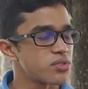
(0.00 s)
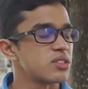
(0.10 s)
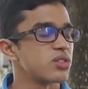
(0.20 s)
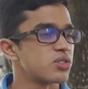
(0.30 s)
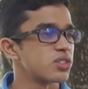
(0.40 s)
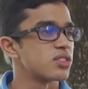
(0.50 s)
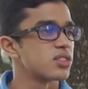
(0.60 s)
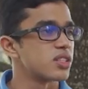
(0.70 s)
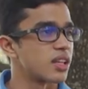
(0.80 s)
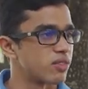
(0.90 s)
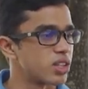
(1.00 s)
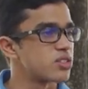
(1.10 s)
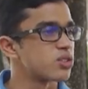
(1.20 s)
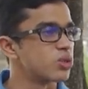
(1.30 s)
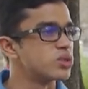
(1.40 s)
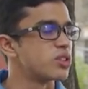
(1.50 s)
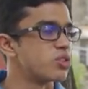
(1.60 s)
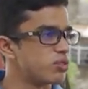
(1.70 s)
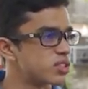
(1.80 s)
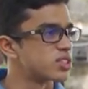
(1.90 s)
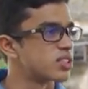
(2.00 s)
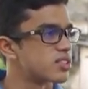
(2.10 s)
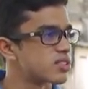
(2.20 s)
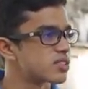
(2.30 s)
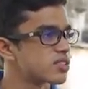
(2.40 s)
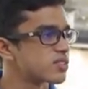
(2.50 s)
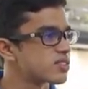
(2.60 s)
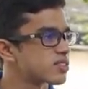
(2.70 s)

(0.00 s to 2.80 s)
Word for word: counseling solutions within schools and universities?